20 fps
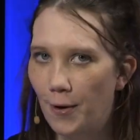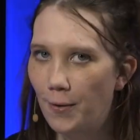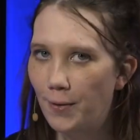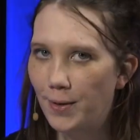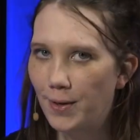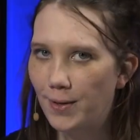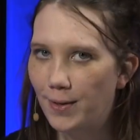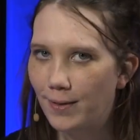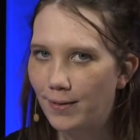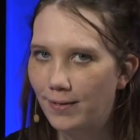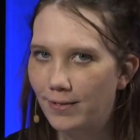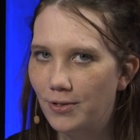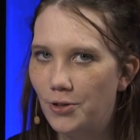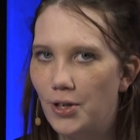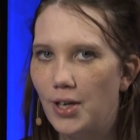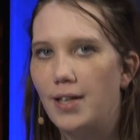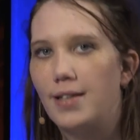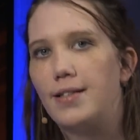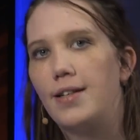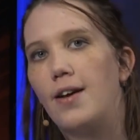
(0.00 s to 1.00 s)
Roku,
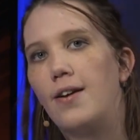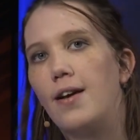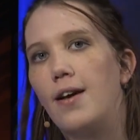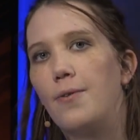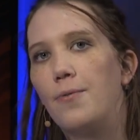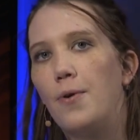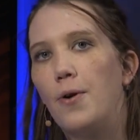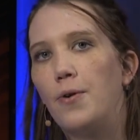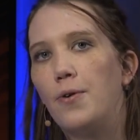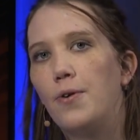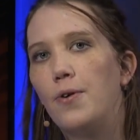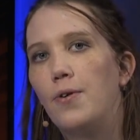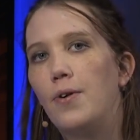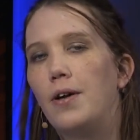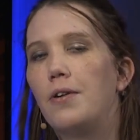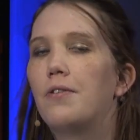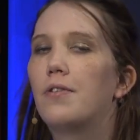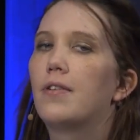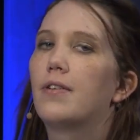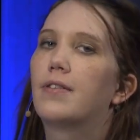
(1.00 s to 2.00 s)
check us out on Roku
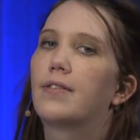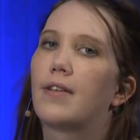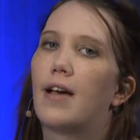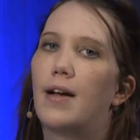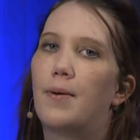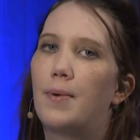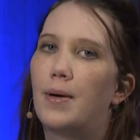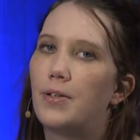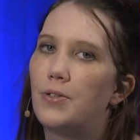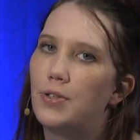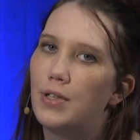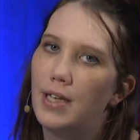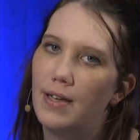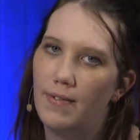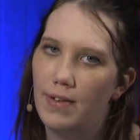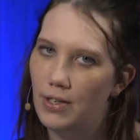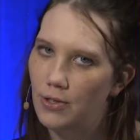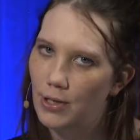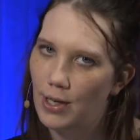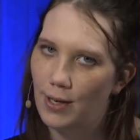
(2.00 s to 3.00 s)
under the Skywatch
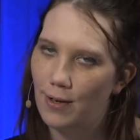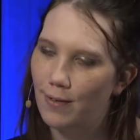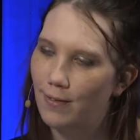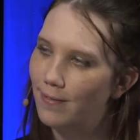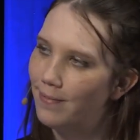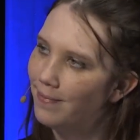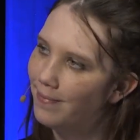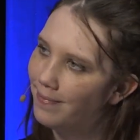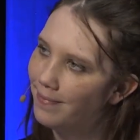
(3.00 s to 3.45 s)
TV channel.